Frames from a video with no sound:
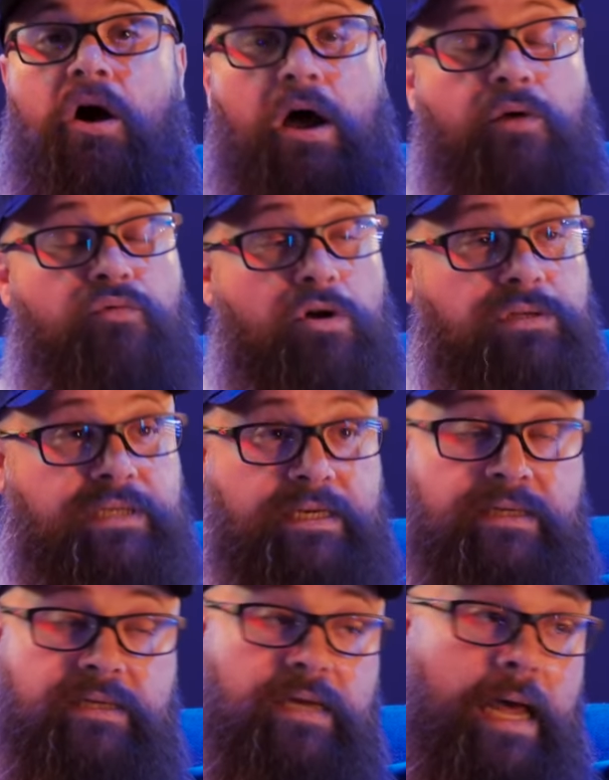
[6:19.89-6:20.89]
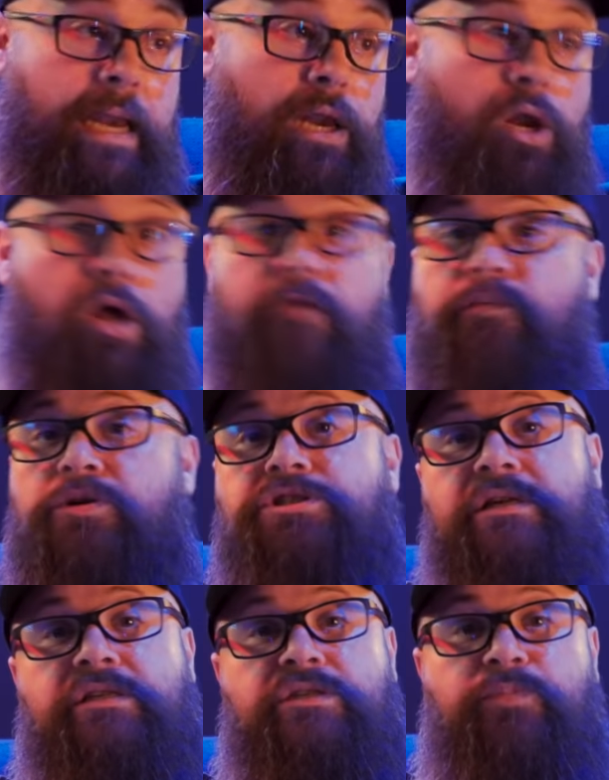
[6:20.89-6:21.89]
I road tested a lot of
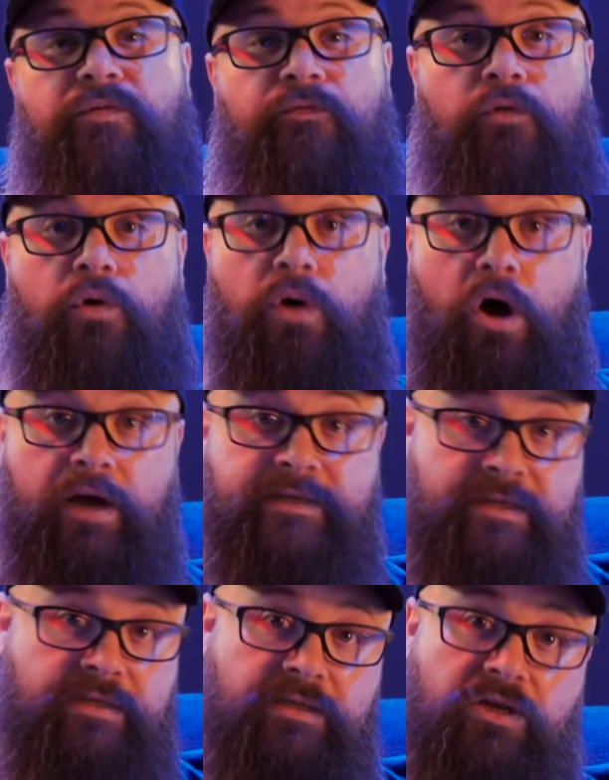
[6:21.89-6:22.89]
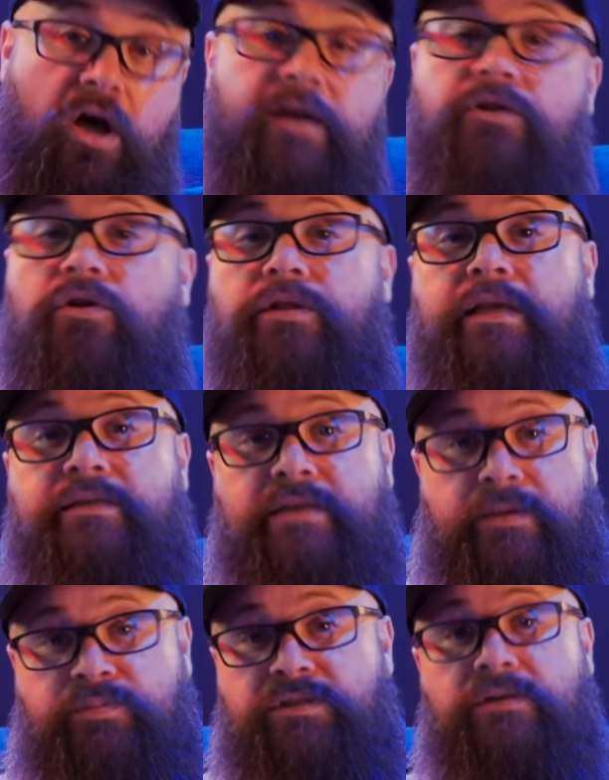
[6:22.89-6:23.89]
projectors before I decided on this
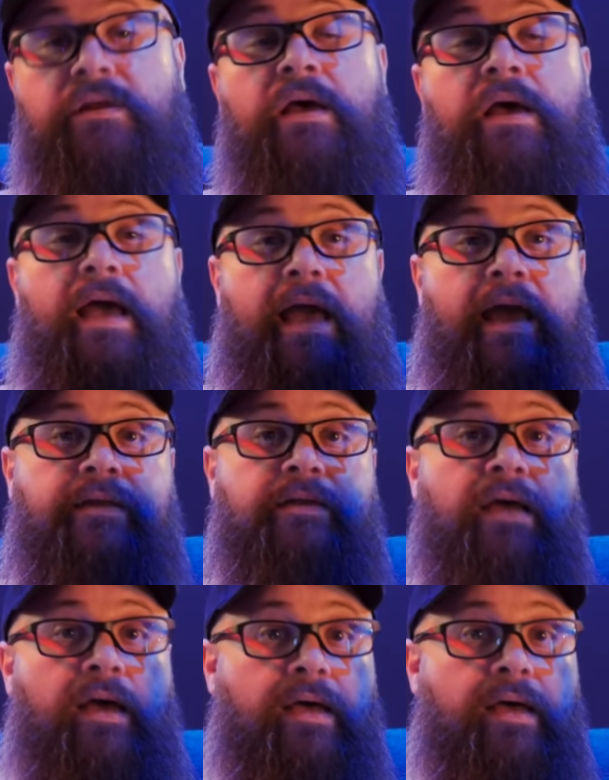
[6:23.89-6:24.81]
Epson, and